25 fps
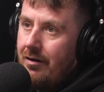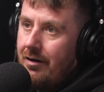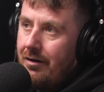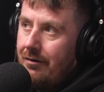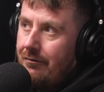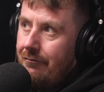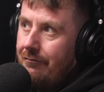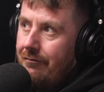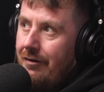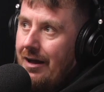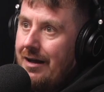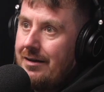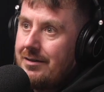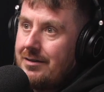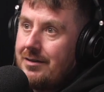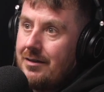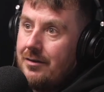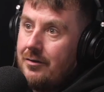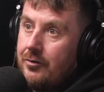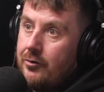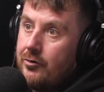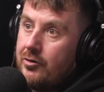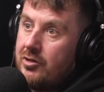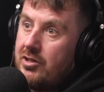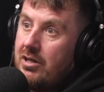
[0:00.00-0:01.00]
and invest it in
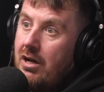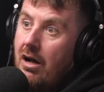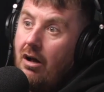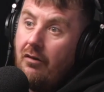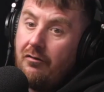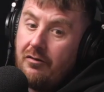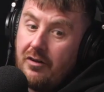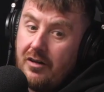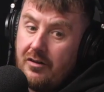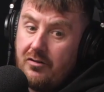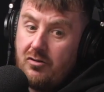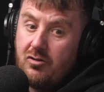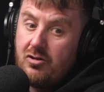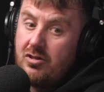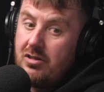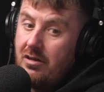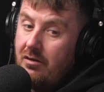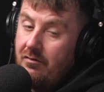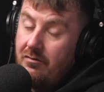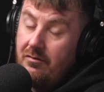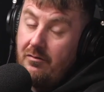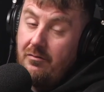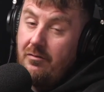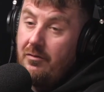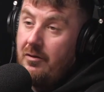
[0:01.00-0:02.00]
yourself and get
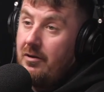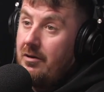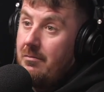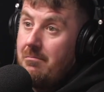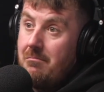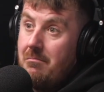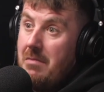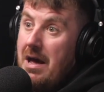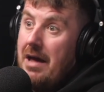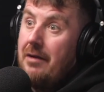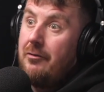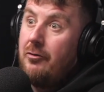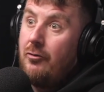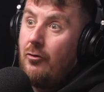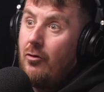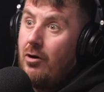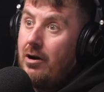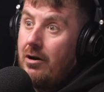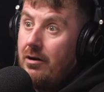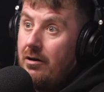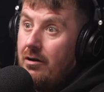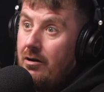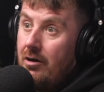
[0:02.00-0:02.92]
yourself a fucking mentor